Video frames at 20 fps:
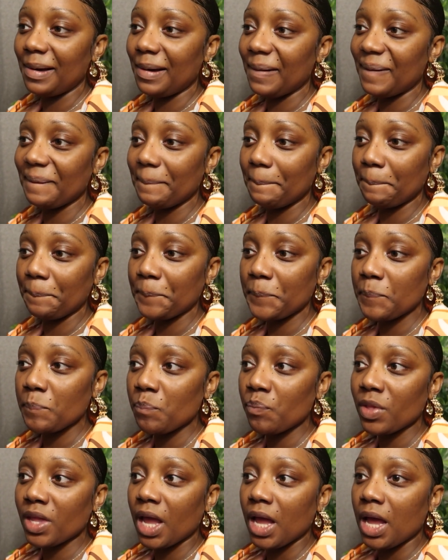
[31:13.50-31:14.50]
Um,
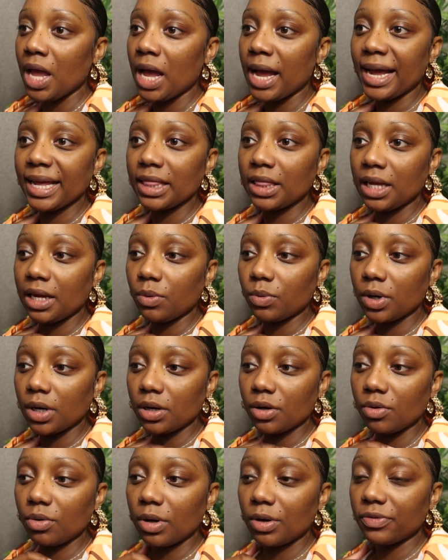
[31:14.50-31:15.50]
I think we're
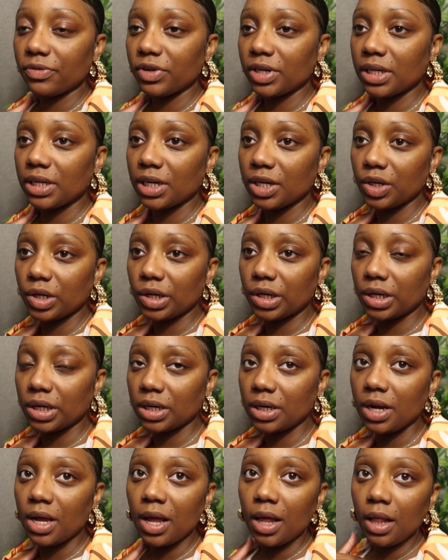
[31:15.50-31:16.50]
gonna go out for
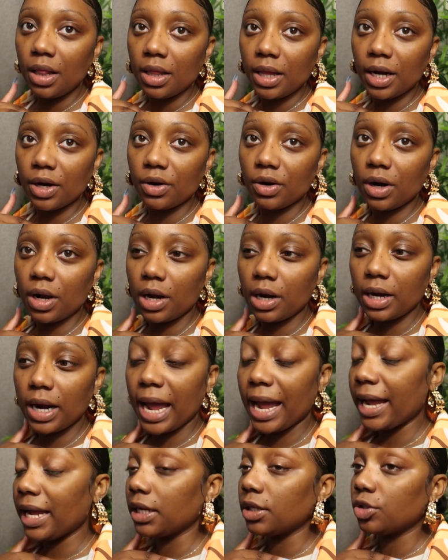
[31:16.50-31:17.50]
dinner later on.
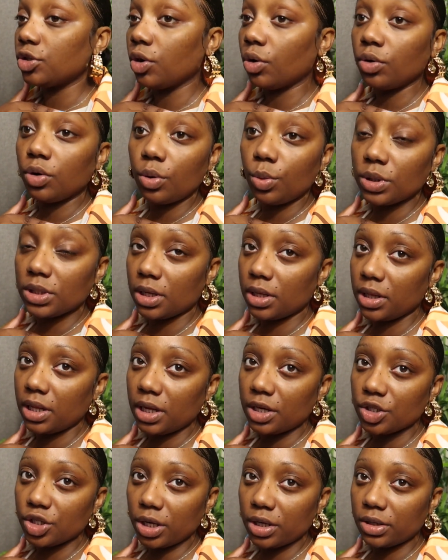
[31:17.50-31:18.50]
I don't know what's on the
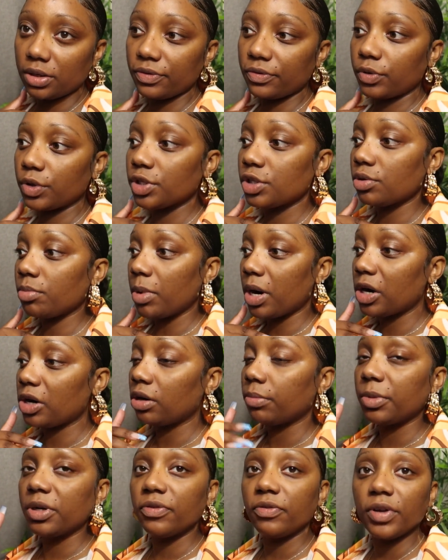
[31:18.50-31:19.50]
agenda for tomorrow.
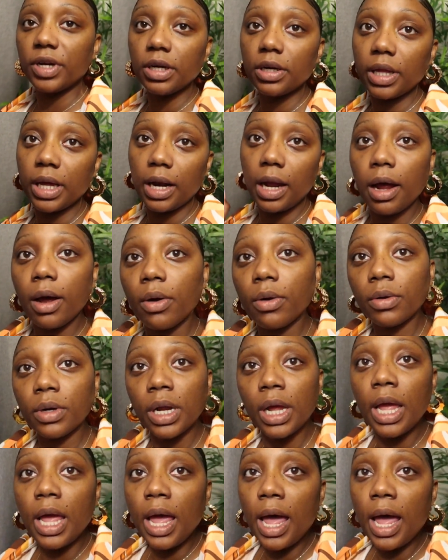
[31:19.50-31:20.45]
I'm gonna figure that out.